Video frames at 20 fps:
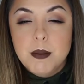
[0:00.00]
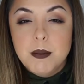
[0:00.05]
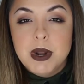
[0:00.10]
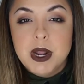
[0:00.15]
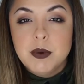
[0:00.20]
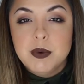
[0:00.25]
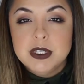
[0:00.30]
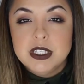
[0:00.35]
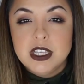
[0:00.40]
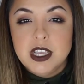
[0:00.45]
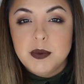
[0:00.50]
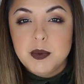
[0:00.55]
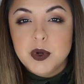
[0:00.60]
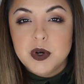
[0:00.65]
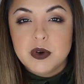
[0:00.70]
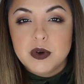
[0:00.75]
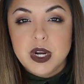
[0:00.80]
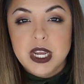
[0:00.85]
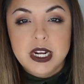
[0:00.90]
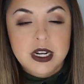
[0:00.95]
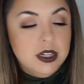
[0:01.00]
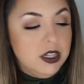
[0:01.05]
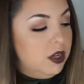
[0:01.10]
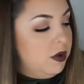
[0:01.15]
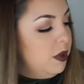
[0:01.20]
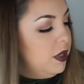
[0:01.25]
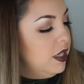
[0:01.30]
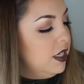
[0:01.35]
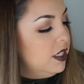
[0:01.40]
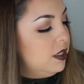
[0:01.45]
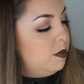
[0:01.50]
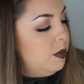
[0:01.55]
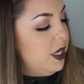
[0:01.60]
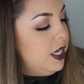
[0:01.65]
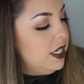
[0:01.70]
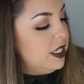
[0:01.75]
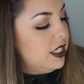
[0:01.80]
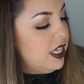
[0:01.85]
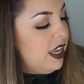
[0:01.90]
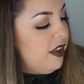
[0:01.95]
but I wasn't able to create a look with this
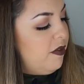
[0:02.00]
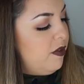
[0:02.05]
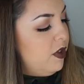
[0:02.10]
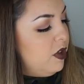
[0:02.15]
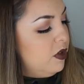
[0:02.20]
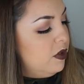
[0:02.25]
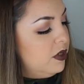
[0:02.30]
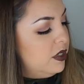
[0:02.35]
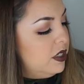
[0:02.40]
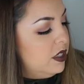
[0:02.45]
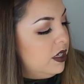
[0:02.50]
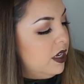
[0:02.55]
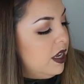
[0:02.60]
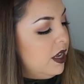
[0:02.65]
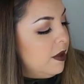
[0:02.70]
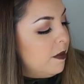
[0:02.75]
because I've used